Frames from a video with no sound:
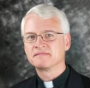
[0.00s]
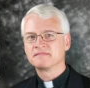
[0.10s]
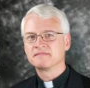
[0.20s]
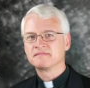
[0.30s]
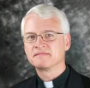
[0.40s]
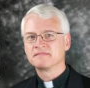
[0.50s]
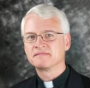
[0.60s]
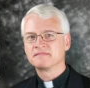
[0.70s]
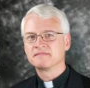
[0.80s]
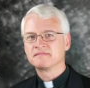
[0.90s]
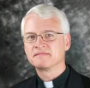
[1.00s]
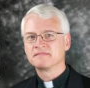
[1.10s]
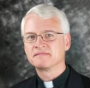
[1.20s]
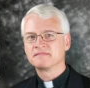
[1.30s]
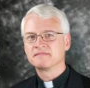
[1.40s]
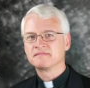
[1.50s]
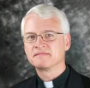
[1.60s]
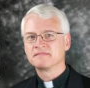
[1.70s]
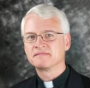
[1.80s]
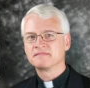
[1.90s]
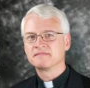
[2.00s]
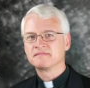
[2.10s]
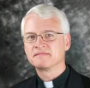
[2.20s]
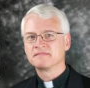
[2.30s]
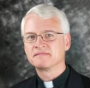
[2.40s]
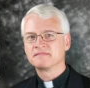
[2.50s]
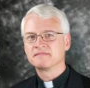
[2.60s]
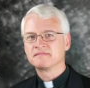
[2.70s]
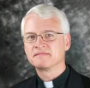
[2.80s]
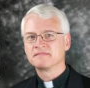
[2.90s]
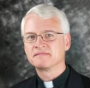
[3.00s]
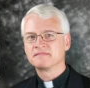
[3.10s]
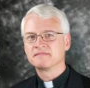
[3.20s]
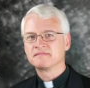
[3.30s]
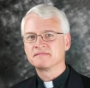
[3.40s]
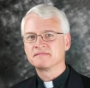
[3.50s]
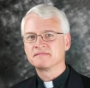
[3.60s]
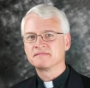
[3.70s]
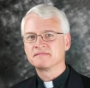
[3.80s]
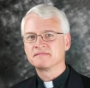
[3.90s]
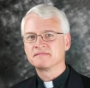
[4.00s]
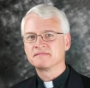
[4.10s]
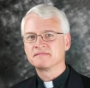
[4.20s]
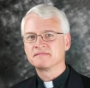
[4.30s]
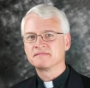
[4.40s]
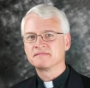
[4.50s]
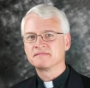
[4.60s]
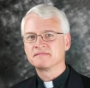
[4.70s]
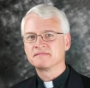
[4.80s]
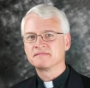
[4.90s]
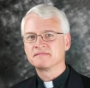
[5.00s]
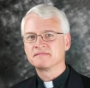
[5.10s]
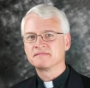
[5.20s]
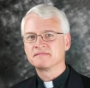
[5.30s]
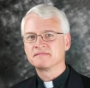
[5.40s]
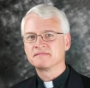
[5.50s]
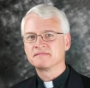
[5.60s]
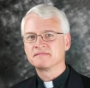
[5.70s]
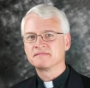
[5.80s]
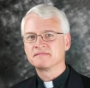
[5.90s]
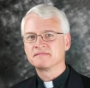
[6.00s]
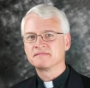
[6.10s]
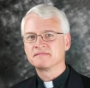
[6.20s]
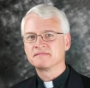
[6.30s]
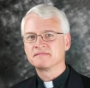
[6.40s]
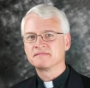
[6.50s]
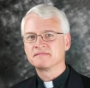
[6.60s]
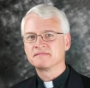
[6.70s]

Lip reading: (no lip movement)